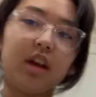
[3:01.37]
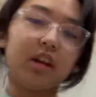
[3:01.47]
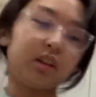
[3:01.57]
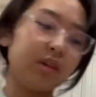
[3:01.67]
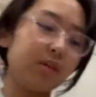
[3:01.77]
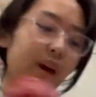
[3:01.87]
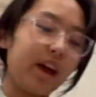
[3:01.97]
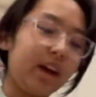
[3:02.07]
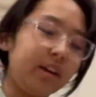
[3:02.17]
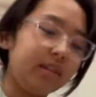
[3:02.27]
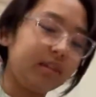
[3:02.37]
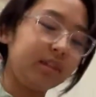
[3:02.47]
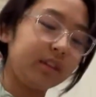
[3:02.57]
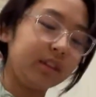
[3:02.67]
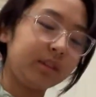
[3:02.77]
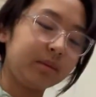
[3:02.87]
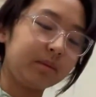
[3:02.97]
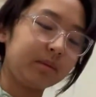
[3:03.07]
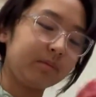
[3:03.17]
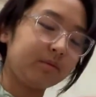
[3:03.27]
you have
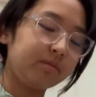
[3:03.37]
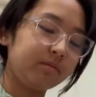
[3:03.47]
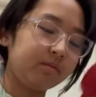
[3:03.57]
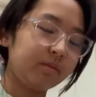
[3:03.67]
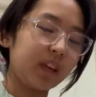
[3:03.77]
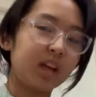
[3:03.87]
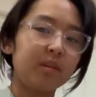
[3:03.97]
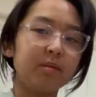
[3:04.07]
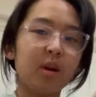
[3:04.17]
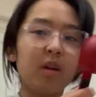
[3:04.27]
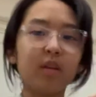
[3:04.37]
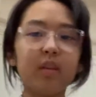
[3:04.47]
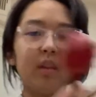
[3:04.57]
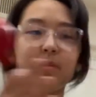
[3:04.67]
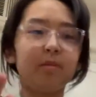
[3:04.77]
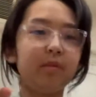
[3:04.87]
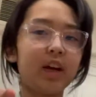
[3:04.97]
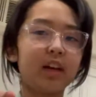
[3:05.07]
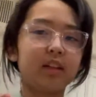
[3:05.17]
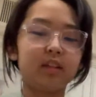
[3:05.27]
like all of the
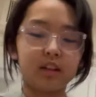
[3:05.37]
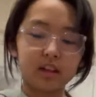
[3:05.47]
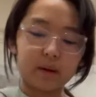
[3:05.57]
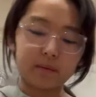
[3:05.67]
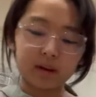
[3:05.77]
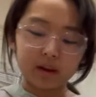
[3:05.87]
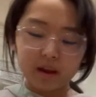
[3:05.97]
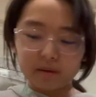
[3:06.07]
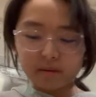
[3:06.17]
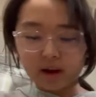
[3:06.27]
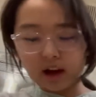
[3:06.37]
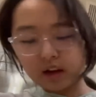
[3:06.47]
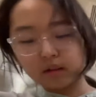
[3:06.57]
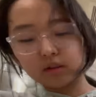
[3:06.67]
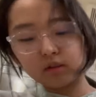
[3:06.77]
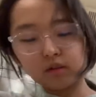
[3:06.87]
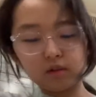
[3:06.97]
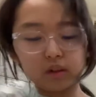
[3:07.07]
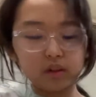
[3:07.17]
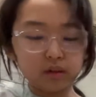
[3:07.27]
reactants are separate. But as
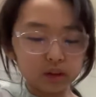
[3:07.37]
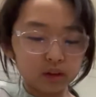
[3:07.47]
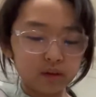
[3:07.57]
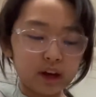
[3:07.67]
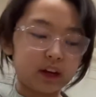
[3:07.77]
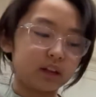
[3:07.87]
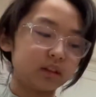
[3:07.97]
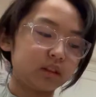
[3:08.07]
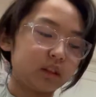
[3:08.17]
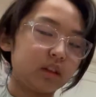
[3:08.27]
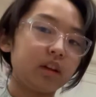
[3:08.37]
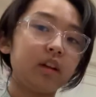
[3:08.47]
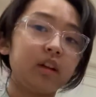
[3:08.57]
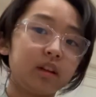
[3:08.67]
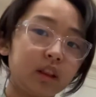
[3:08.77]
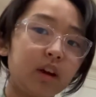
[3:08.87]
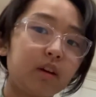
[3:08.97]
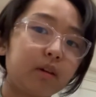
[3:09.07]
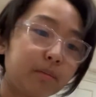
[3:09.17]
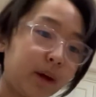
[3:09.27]
you're doing the reaction, they all
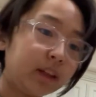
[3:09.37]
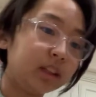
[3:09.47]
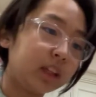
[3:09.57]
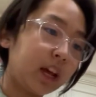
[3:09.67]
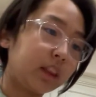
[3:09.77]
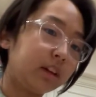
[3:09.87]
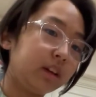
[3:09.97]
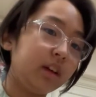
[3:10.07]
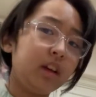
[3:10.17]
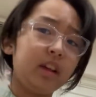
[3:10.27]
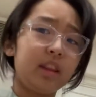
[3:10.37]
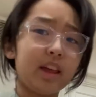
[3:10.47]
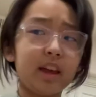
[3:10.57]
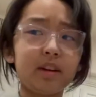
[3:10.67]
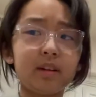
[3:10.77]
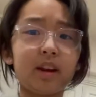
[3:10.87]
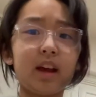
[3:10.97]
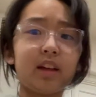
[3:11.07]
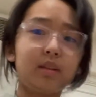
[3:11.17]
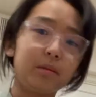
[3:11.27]
combine together. And then,
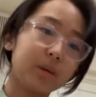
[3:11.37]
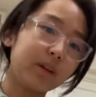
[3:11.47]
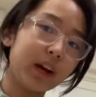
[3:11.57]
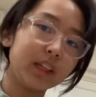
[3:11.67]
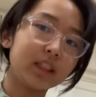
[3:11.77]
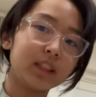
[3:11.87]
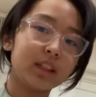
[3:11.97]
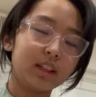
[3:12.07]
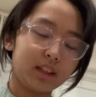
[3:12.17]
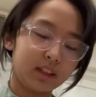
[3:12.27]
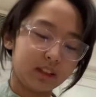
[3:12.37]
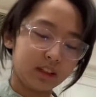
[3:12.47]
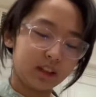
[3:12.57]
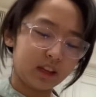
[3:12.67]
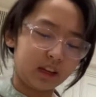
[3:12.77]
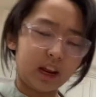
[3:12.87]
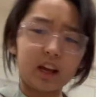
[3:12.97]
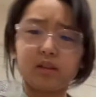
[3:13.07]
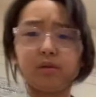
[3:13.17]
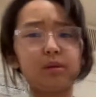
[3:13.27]
as you progress, and
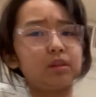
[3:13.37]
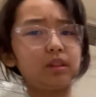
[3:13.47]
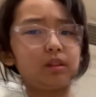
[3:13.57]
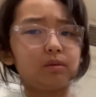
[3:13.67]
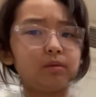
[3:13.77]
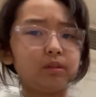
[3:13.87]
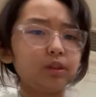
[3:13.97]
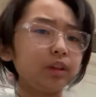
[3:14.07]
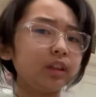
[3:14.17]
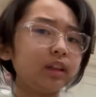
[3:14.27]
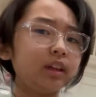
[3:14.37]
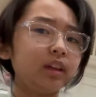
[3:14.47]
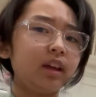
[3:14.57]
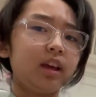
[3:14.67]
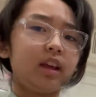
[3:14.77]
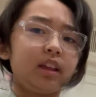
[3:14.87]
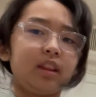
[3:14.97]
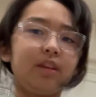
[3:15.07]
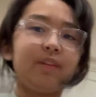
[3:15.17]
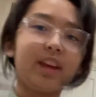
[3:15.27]
as you will see shortly,
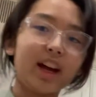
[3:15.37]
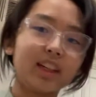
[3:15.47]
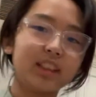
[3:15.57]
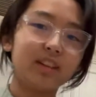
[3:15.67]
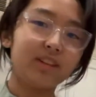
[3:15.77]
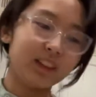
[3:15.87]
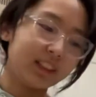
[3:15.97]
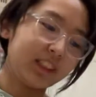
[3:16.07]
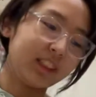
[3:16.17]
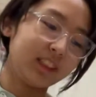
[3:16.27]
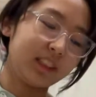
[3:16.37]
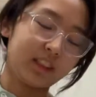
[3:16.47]
the reaction finishes,